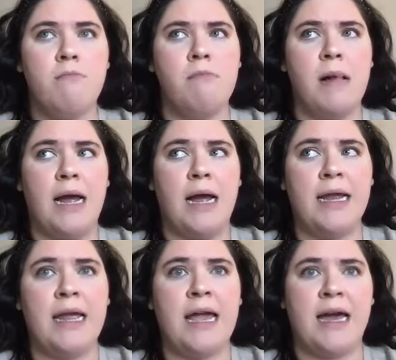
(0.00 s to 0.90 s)

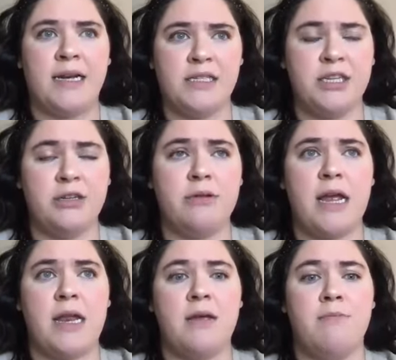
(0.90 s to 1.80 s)
my attitude
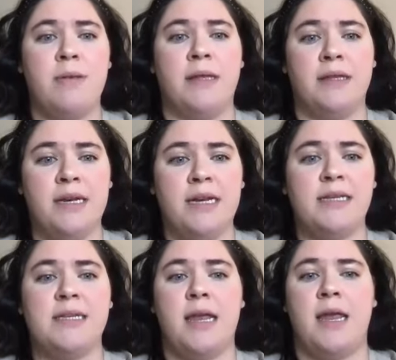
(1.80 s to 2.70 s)
and
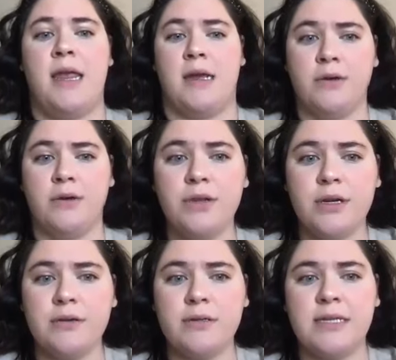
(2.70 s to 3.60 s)
ability to handle
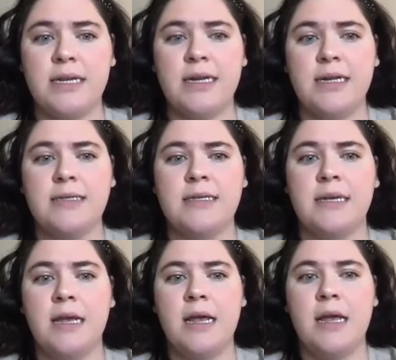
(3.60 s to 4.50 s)
those things
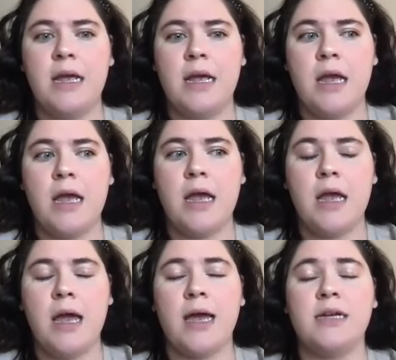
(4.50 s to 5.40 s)

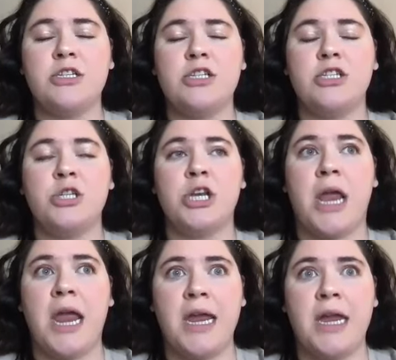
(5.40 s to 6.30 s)
has
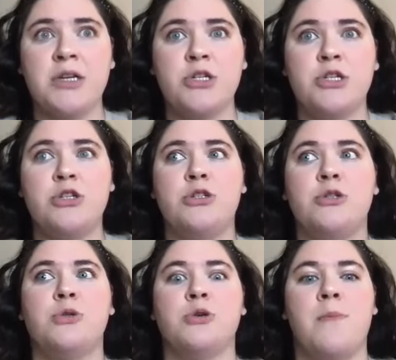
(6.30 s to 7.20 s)
changed
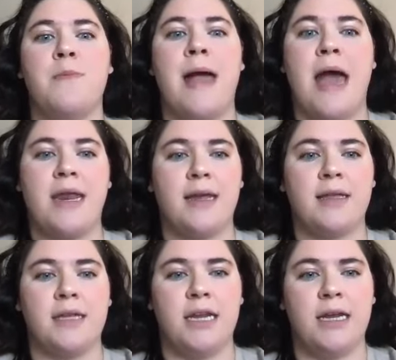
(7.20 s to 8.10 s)

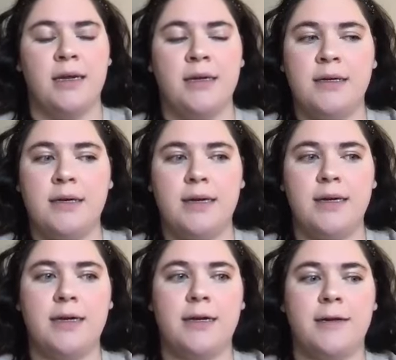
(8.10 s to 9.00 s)
dramatically.
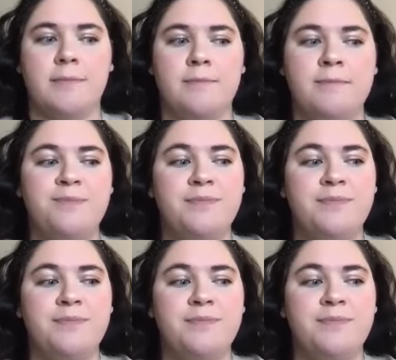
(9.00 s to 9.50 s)
I